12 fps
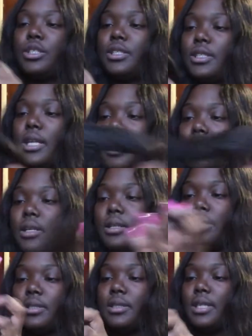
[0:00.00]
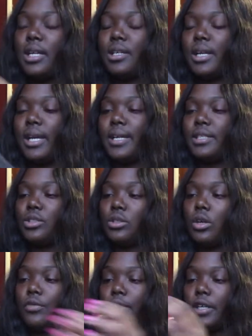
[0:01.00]
It's not as
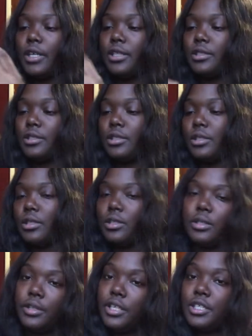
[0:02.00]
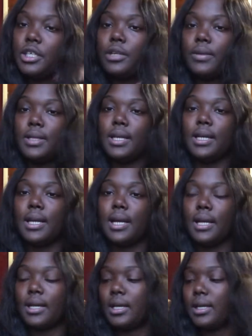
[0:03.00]
soft as this hair when I
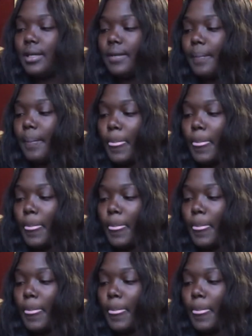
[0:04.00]
had got it.